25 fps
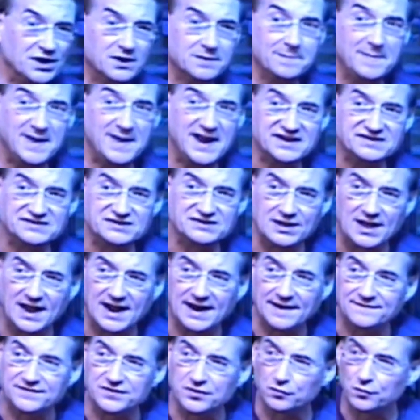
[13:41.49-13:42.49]
young man's
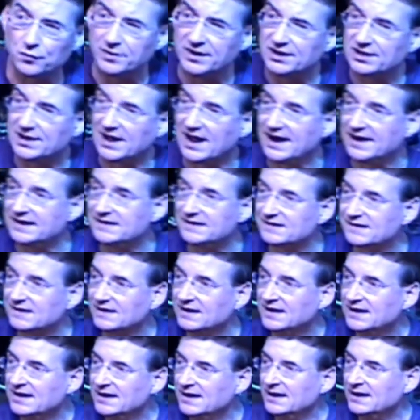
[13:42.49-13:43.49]
life to realize
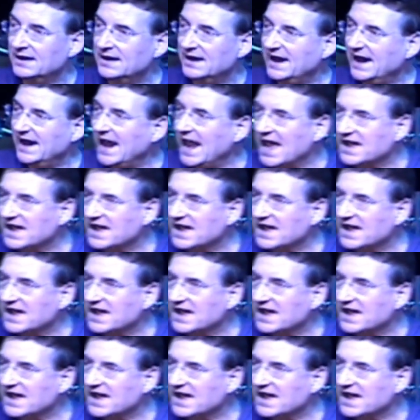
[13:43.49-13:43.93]
he